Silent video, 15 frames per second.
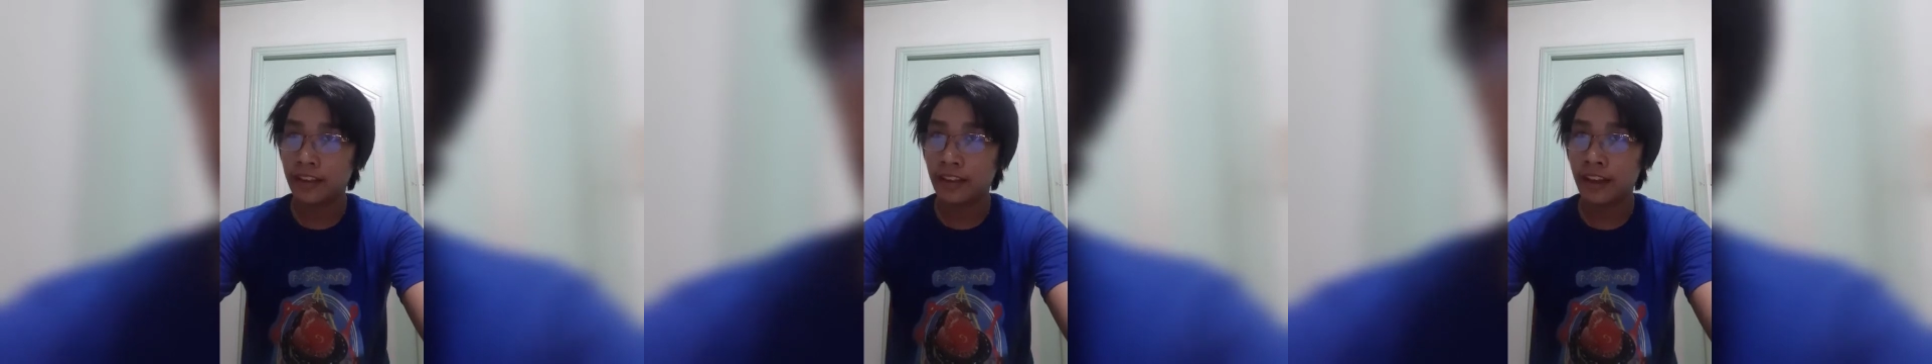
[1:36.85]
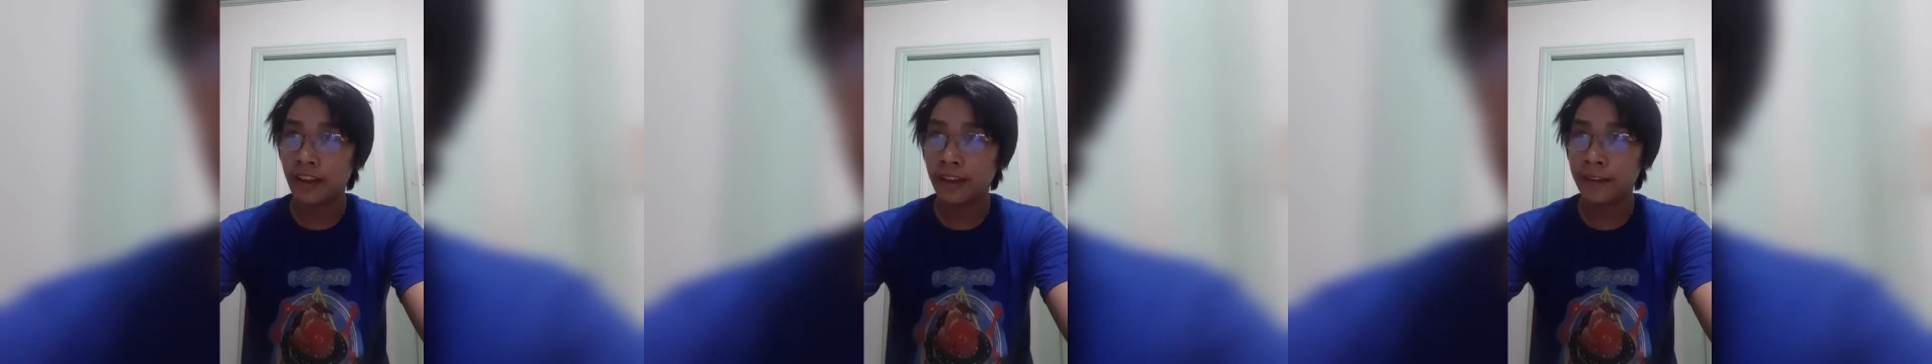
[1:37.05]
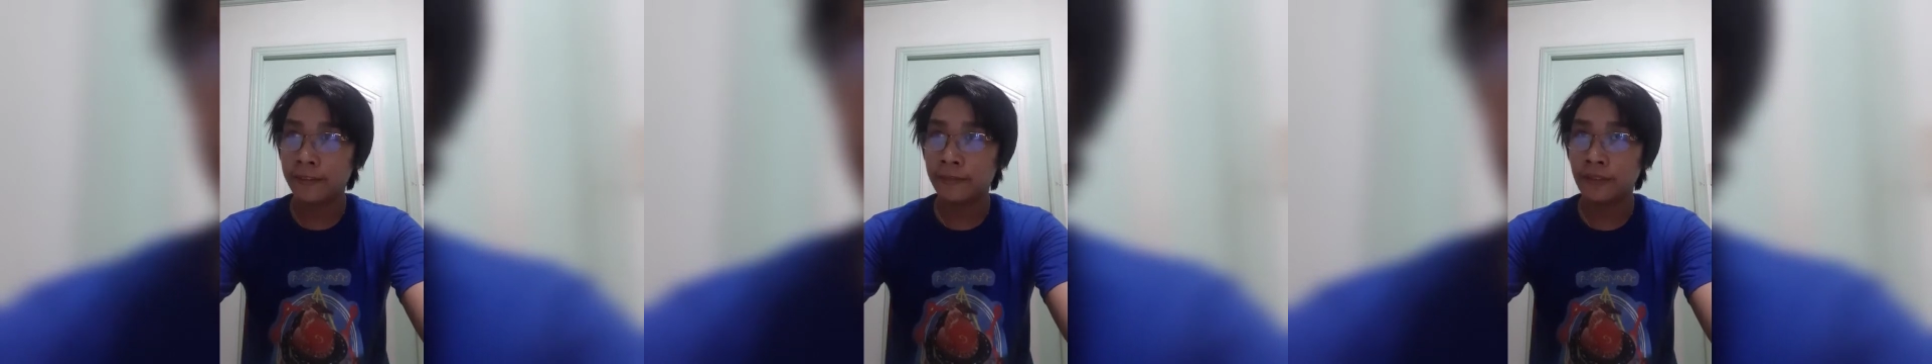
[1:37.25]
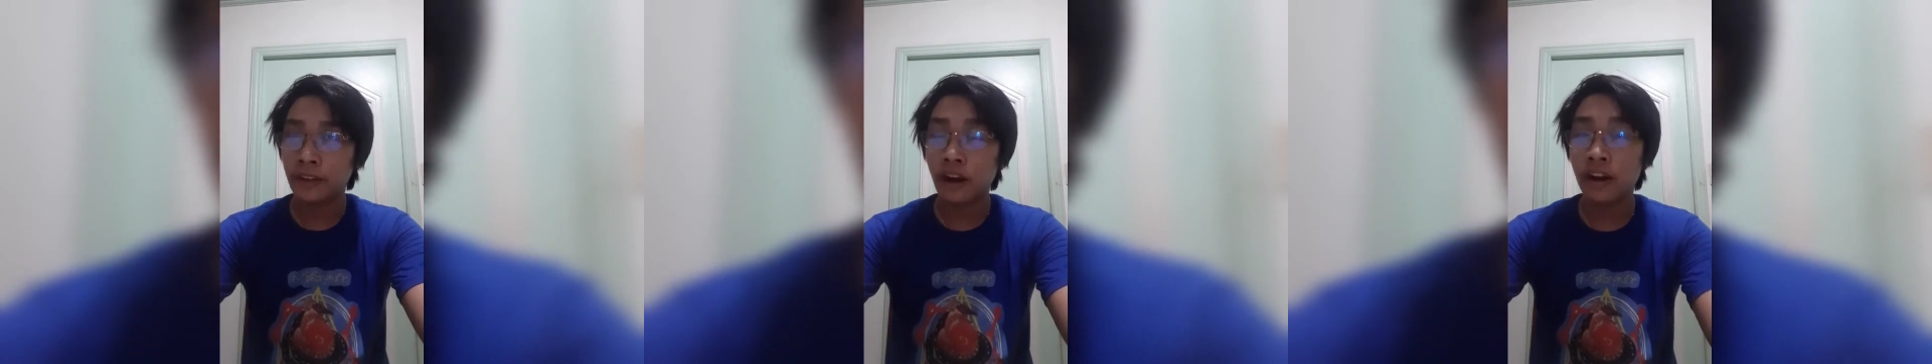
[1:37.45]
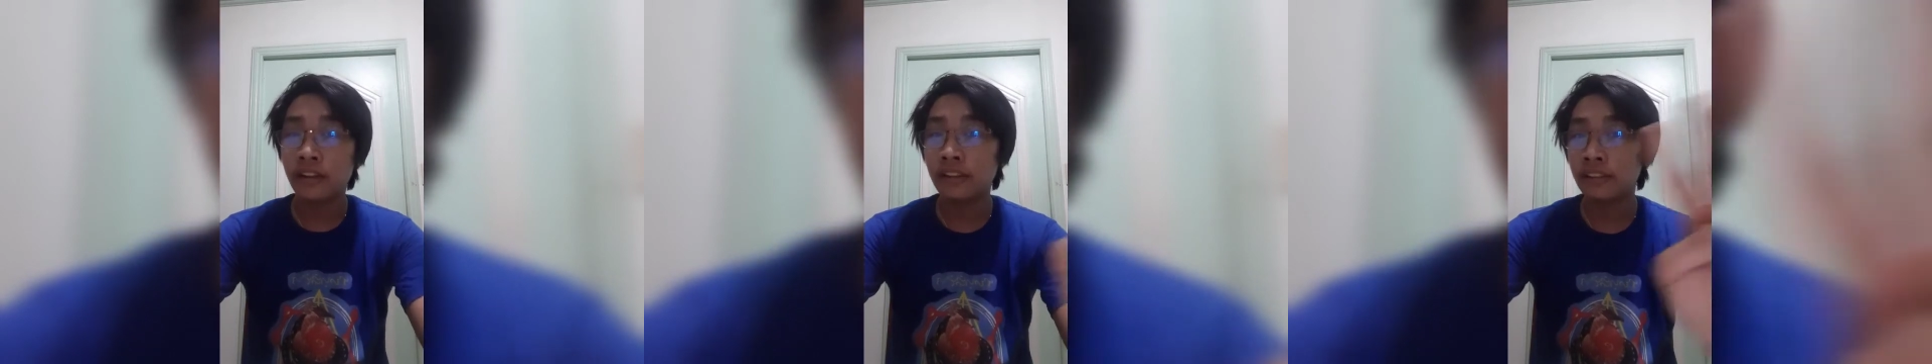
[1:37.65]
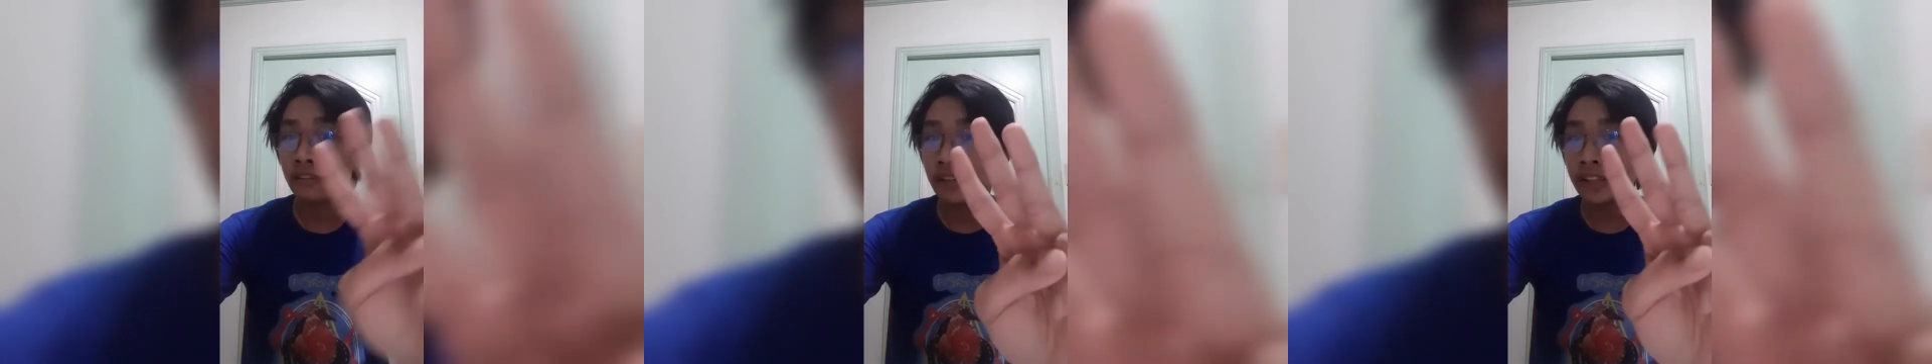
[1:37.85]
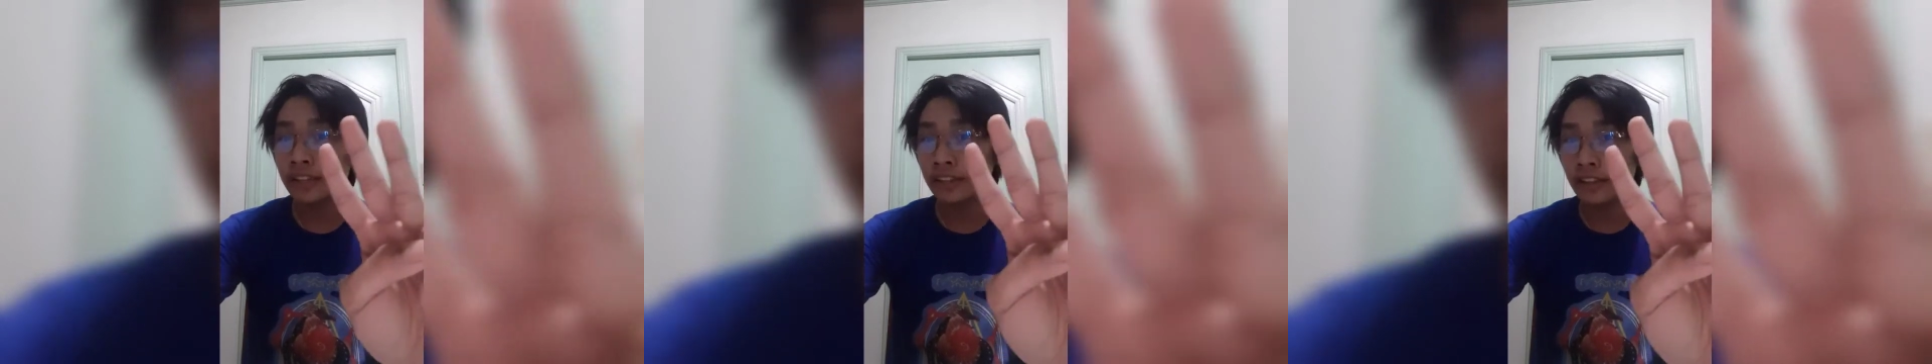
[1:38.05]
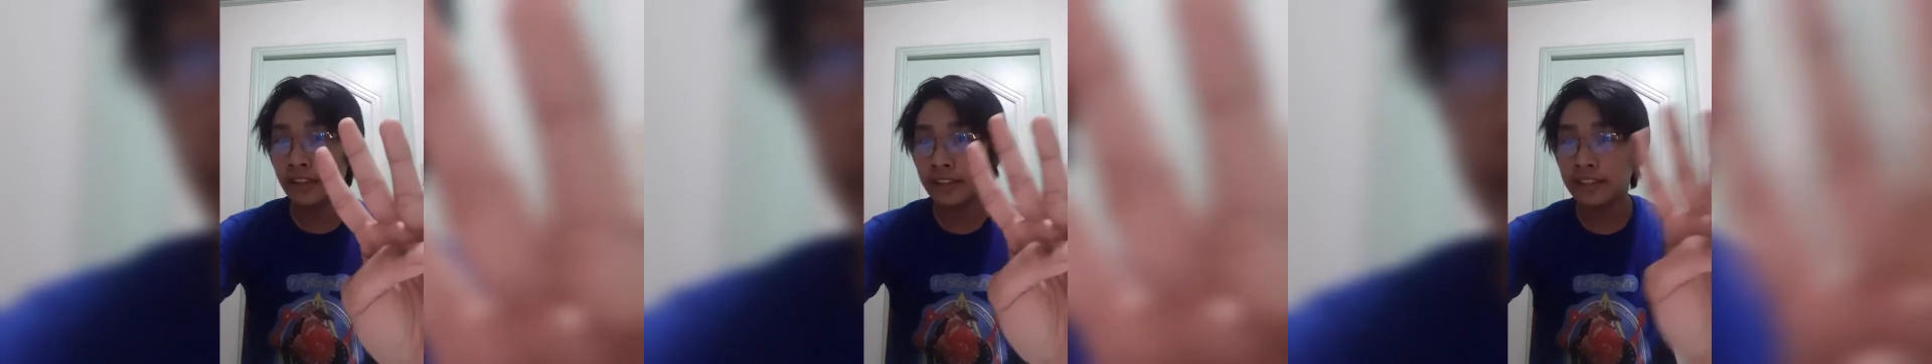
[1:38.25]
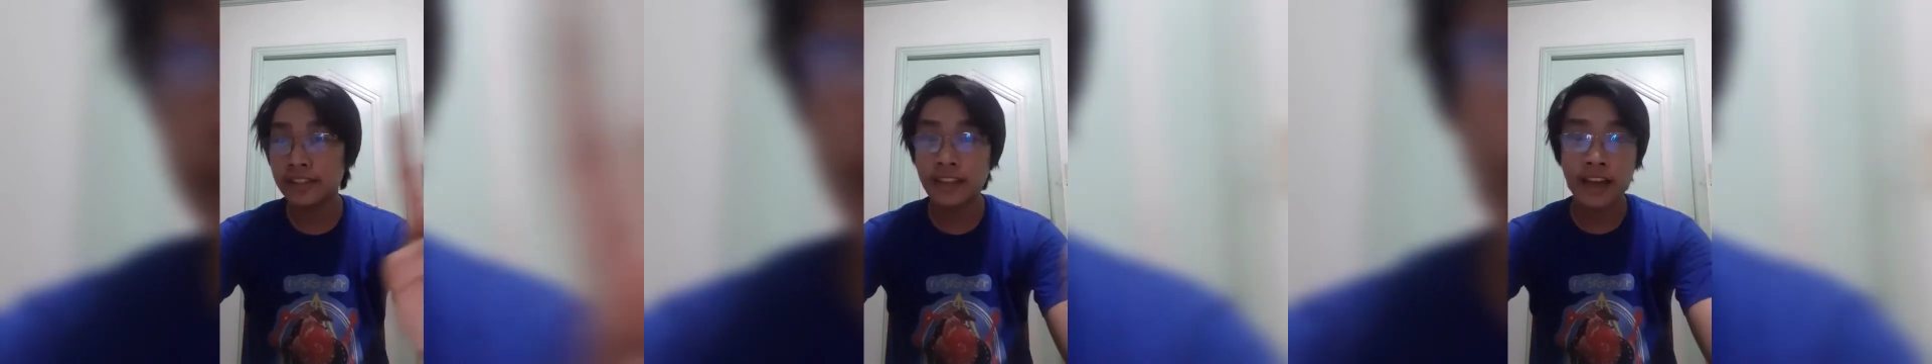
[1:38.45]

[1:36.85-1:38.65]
And there are three things